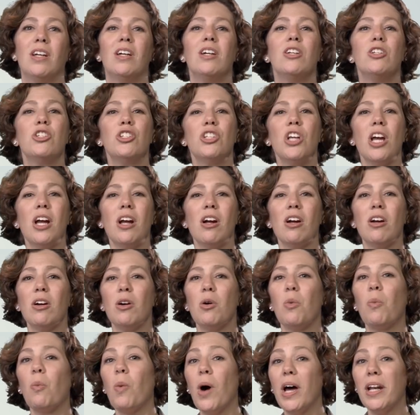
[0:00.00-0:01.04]
Share
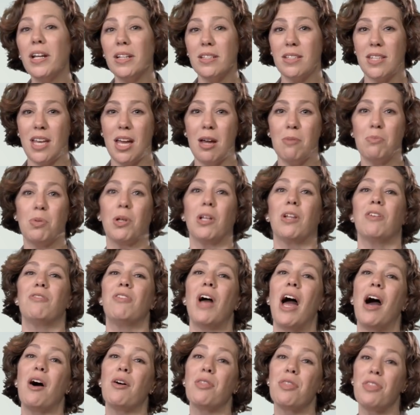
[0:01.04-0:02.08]
one example of
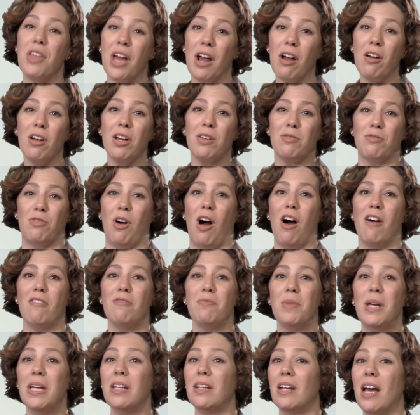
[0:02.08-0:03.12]
how their
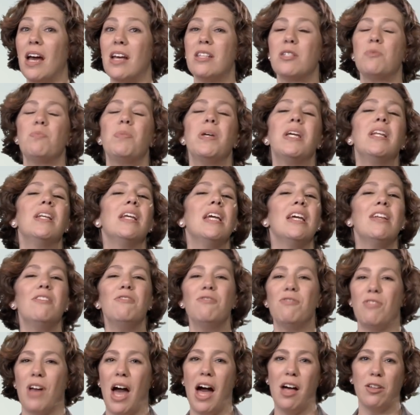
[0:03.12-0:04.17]
involvement has been
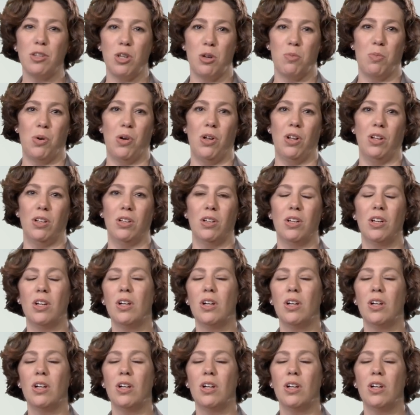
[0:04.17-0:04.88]
invaluable,